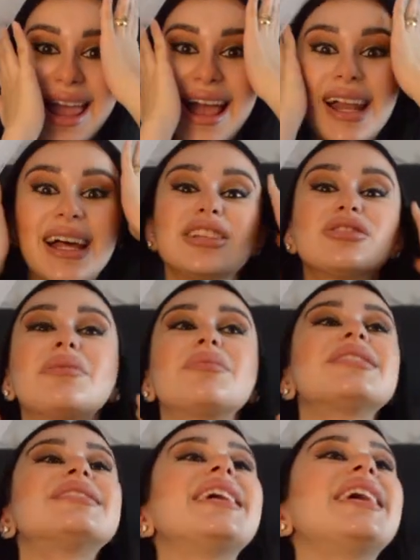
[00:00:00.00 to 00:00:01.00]
And I just
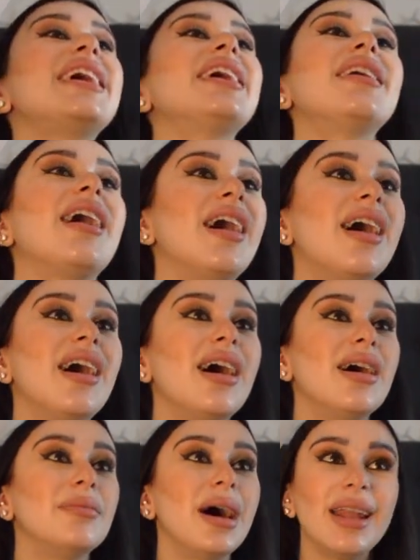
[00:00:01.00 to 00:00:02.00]
remember saying,
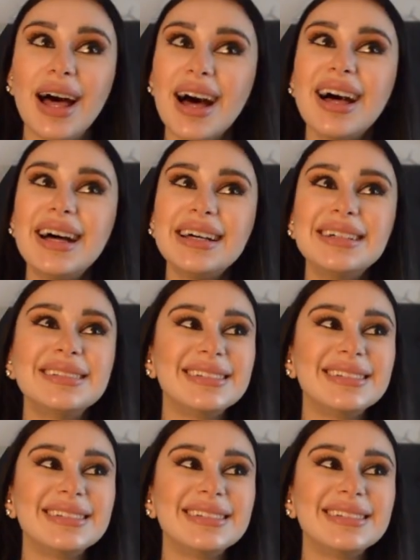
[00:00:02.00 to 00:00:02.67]
Ala,